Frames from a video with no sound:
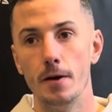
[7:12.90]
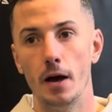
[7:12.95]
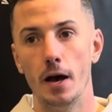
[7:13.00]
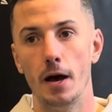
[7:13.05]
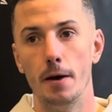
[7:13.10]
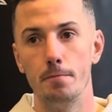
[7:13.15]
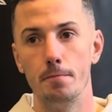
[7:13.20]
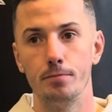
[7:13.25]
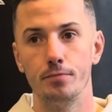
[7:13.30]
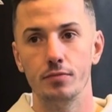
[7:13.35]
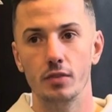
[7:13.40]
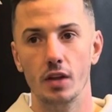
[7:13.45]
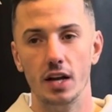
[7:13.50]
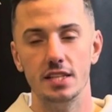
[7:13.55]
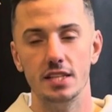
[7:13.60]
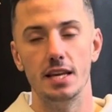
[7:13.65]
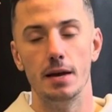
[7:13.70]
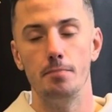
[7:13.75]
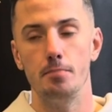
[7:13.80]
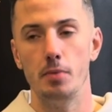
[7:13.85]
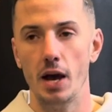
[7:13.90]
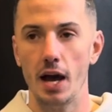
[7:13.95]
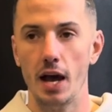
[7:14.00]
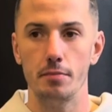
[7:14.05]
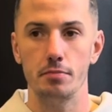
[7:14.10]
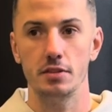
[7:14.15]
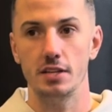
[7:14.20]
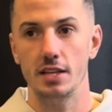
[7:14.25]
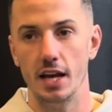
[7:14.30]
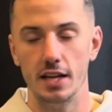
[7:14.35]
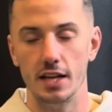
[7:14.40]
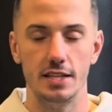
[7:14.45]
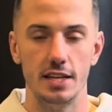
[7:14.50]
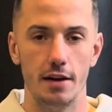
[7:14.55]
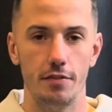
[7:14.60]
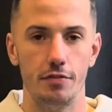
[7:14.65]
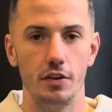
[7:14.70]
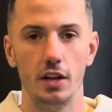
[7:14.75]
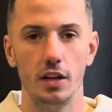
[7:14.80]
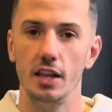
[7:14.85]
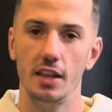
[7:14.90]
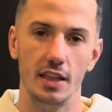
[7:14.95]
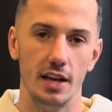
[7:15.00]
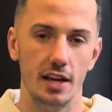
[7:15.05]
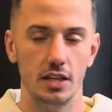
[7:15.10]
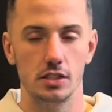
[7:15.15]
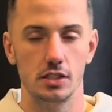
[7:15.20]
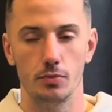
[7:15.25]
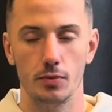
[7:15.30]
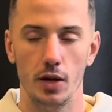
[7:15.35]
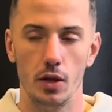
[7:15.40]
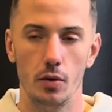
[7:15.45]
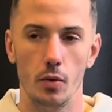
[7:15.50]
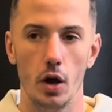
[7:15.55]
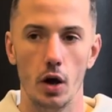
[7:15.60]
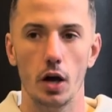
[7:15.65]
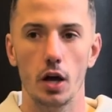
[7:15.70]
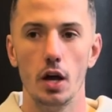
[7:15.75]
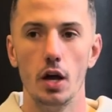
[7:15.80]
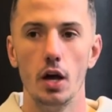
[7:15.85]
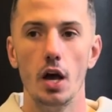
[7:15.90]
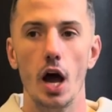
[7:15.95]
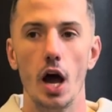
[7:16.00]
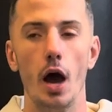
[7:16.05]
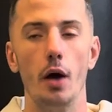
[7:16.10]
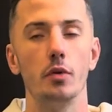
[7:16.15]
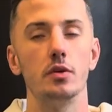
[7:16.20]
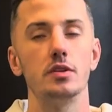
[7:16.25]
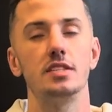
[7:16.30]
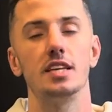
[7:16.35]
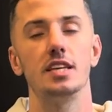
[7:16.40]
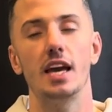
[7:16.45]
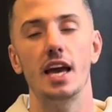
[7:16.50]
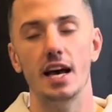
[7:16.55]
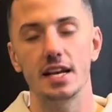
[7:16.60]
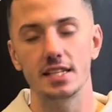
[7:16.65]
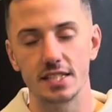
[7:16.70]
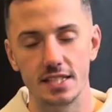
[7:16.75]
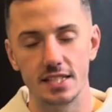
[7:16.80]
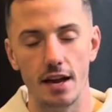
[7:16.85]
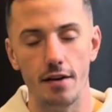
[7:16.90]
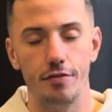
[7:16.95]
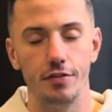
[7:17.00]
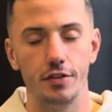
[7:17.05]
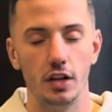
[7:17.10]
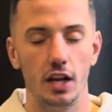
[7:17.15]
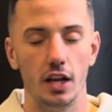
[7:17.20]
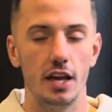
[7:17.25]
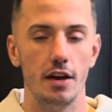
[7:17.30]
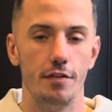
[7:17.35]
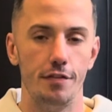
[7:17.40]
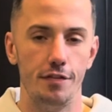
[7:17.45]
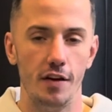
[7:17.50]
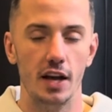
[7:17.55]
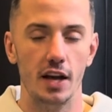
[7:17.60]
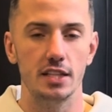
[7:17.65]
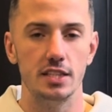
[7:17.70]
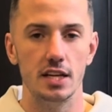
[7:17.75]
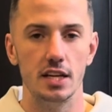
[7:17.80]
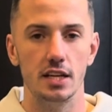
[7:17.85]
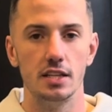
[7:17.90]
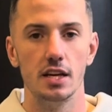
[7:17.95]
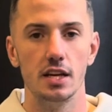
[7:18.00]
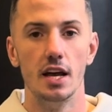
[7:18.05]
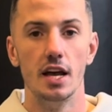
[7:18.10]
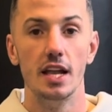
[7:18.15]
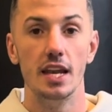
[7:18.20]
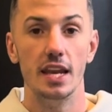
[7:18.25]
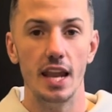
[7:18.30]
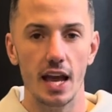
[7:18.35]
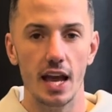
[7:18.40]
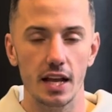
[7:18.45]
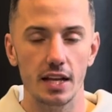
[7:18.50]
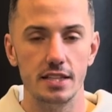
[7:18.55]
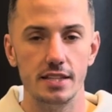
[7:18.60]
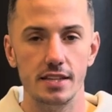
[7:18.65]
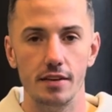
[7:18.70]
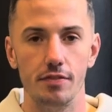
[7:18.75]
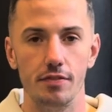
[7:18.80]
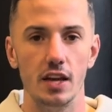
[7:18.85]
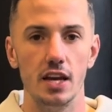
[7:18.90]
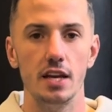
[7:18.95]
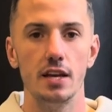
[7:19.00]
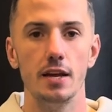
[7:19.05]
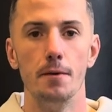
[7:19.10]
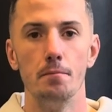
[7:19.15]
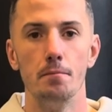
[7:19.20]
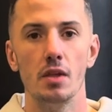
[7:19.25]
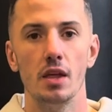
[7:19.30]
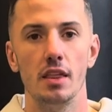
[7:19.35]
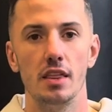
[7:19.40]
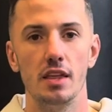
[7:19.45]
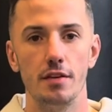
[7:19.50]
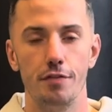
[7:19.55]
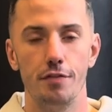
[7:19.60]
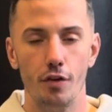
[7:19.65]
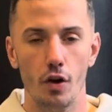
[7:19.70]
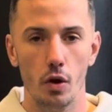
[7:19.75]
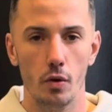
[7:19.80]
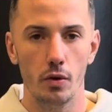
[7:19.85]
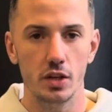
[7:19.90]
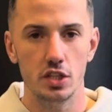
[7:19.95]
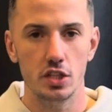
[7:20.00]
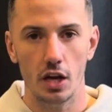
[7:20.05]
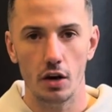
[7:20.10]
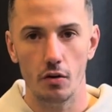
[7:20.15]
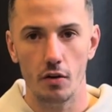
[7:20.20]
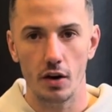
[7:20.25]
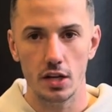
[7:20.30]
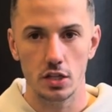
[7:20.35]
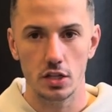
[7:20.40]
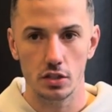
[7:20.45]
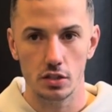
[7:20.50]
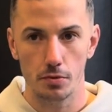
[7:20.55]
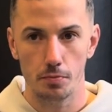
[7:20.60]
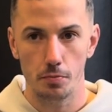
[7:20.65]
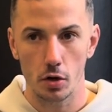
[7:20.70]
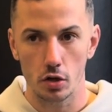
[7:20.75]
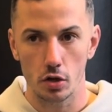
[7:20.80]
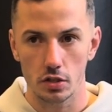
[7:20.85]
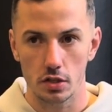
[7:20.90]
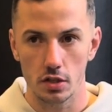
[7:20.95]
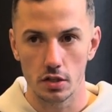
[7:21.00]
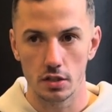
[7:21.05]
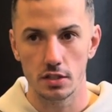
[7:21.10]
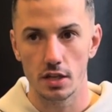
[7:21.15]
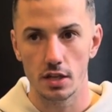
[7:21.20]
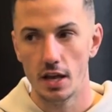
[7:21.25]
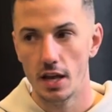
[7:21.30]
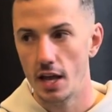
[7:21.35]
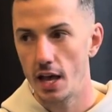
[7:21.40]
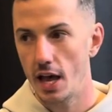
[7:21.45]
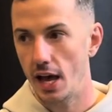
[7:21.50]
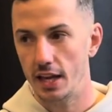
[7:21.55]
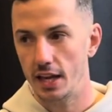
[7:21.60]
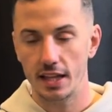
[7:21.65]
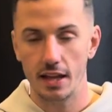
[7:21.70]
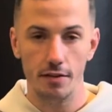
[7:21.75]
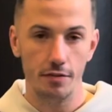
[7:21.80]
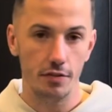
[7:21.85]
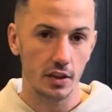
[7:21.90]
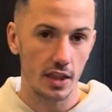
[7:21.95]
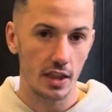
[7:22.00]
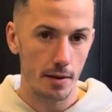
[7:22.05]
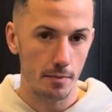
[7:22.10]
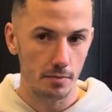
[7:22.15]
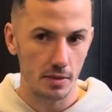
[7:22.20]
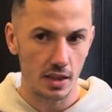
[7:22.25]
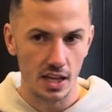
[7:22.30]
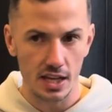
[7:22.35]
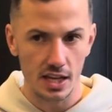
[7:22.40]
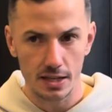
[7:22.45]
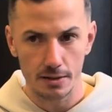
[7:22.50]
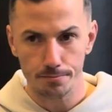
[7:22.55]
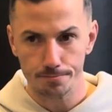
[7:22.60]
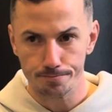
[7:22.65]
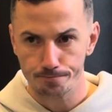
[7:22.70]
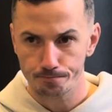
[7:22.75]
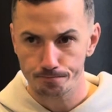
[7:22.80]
I said perhaps, and definitely, that doesn't really work. I would say has definitely affected negatively the following generations of boxers and giving them the